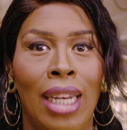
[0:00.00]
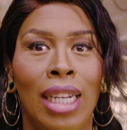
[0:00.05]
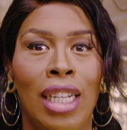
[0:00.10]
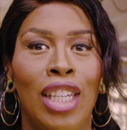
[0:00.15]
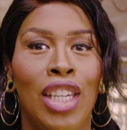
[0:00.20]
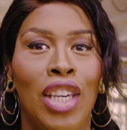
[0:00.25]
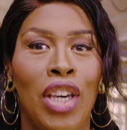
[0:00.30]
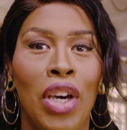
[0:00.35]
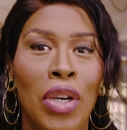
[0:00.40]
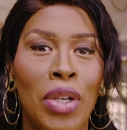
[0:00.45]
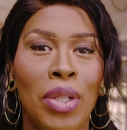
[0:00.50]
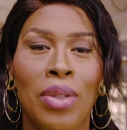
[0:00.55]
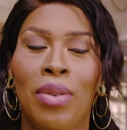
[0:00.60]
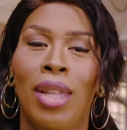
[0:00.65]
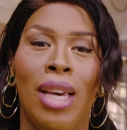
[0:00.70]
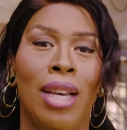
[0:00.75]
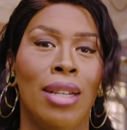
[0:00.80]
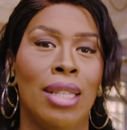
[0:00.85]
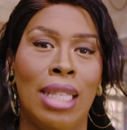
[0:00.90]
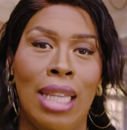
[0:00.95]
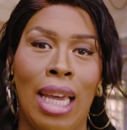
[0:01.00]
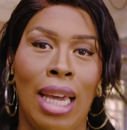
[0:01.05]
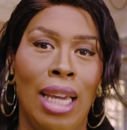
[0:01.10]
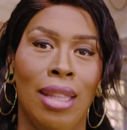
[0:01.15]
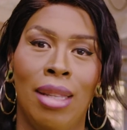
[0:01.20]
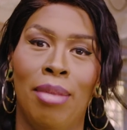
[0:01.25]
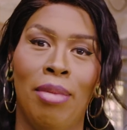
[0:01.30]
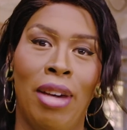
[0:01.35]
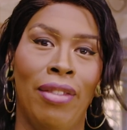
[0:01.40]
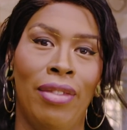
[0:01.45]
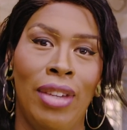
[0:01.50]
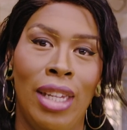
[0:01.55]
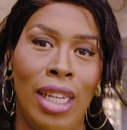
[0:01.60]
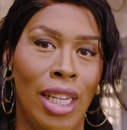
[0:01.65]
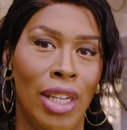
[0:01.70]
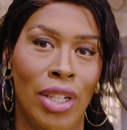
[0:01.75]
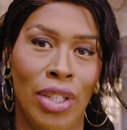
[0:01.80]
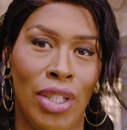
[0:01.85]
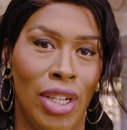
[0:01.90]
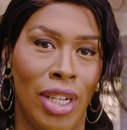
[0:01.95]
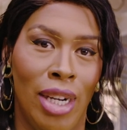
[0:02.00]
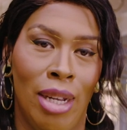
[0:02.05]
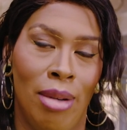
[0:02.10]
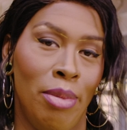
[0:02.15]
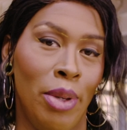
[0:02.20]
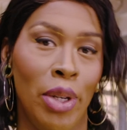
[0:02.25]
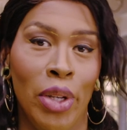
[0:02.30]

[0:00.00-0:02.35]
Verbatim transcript: And it goes without saying that my video turned out